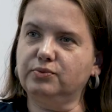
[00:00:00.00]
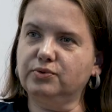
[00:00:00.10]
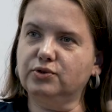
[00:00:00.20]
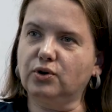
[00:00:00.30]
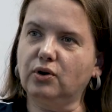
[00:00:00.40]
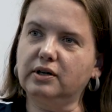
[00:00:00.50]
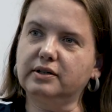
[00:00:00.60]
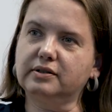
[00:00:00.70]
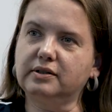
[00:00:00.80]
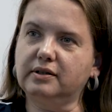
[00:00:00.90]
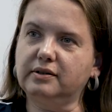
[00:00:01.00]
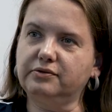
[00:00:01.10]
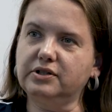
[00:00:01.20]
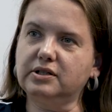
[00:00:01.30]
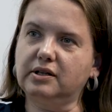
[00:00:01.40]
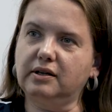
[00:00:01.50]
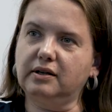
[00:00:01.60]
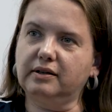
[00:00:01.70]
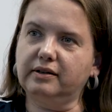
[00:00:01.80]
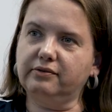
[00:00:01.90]
stronger
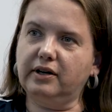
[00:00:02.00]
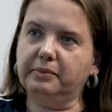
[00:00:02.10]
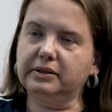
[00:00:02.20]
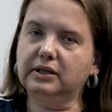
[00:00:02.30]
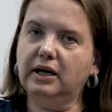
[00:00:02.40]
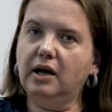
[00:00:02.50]
VC environment.